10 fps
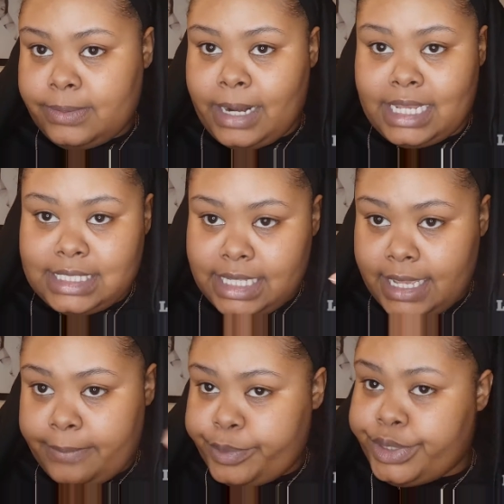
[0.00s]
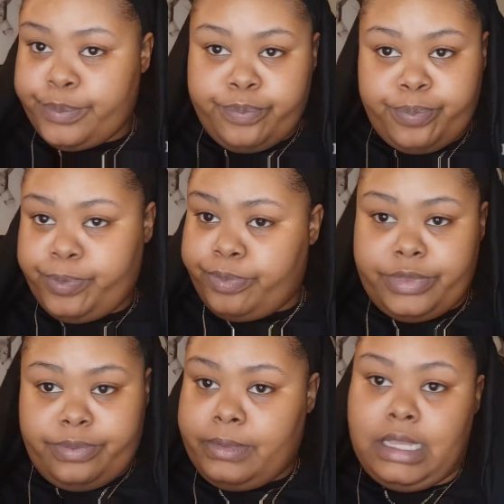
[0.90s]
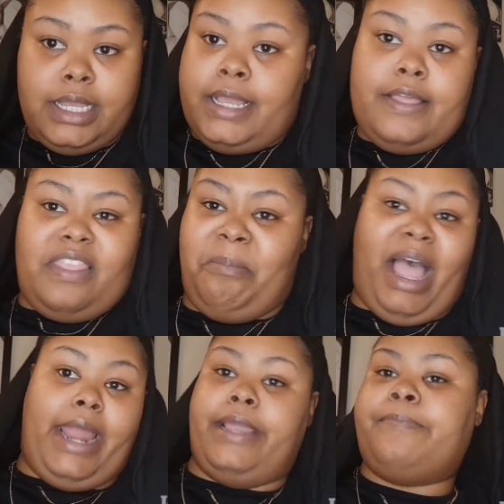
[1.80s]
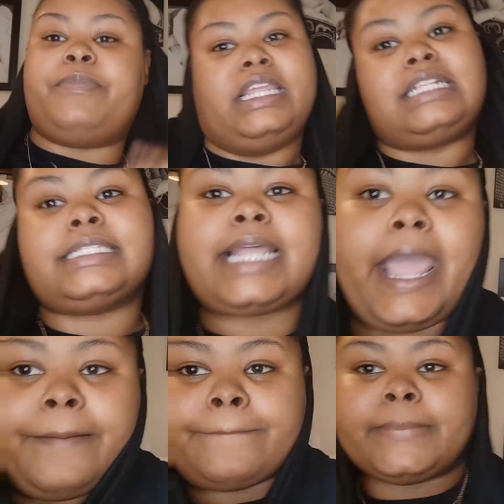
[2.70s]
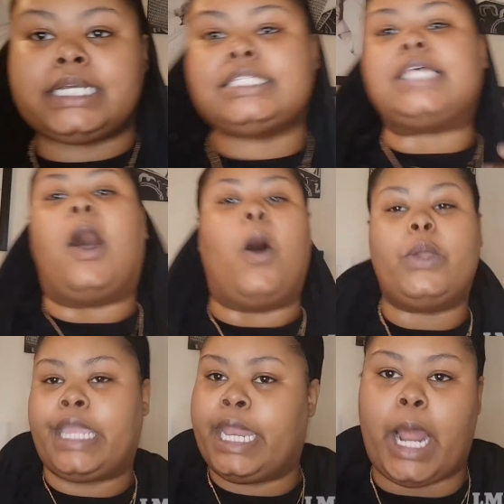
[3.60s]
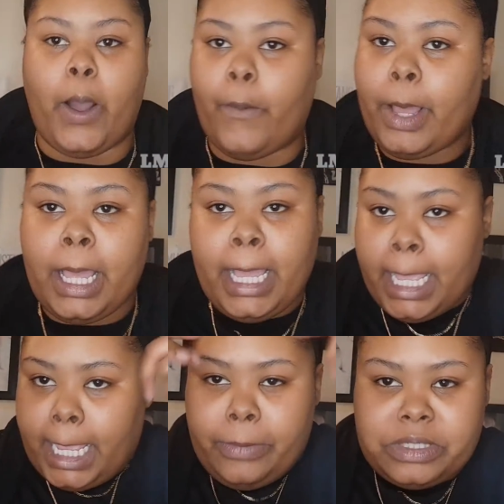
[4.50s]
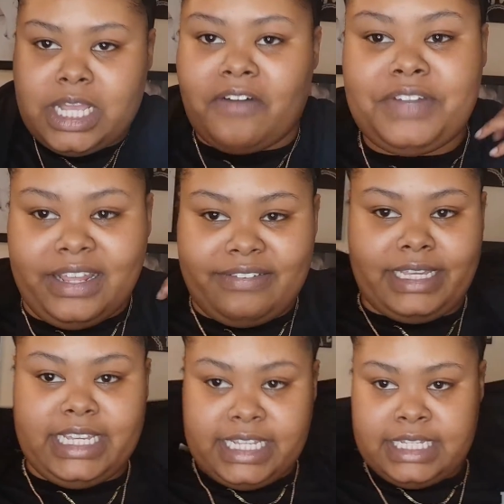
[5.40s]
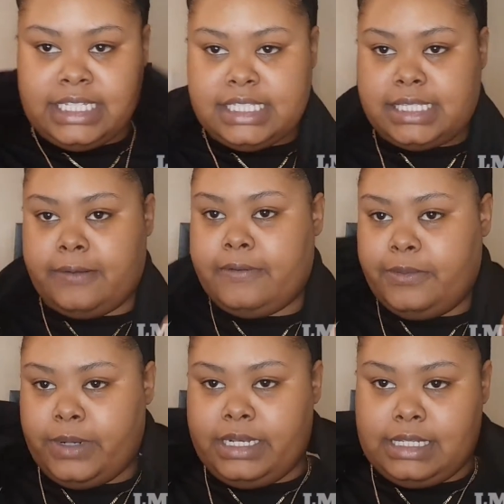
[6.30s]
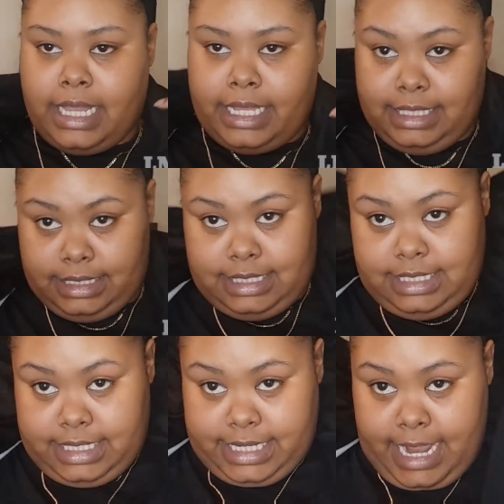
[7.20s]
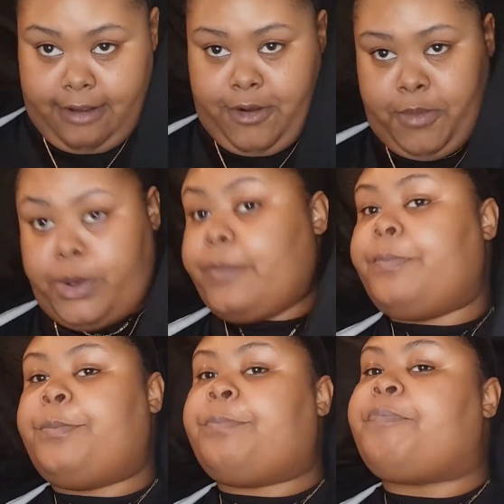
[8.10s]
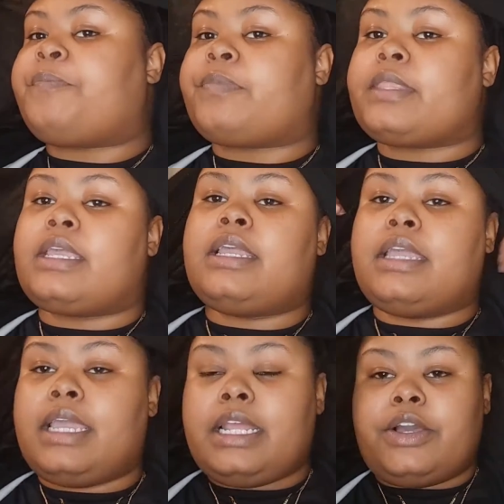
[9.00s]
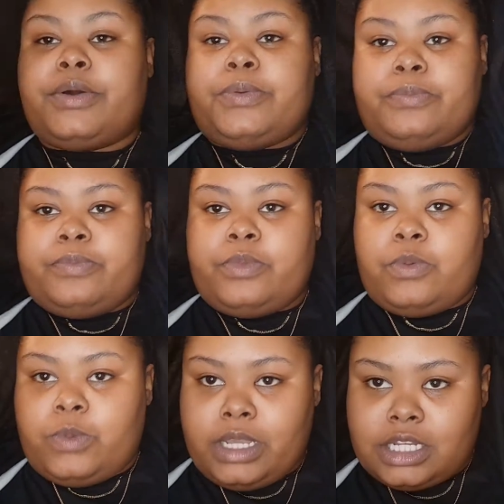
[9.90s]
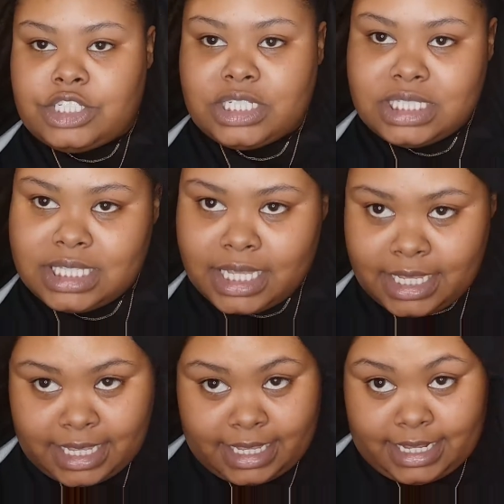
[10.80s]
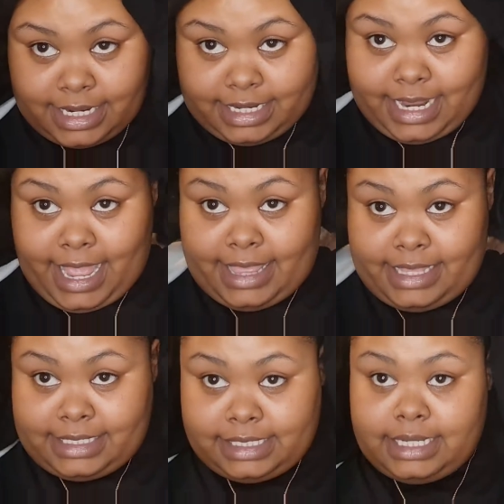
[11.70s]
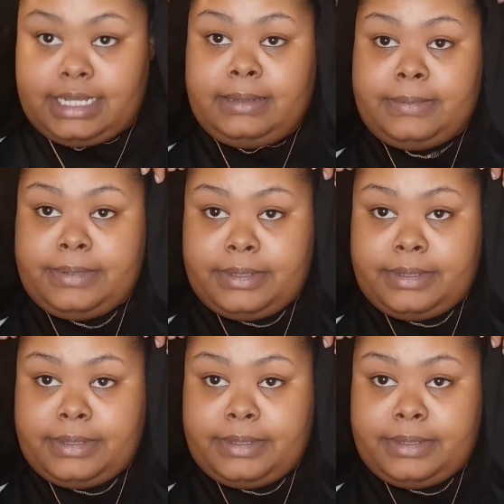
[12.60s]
when I slept, the bonnet didn't stay. So, it was all fluffy. So it wasn't like slick down no more. Anywho, we're gonna just line this up.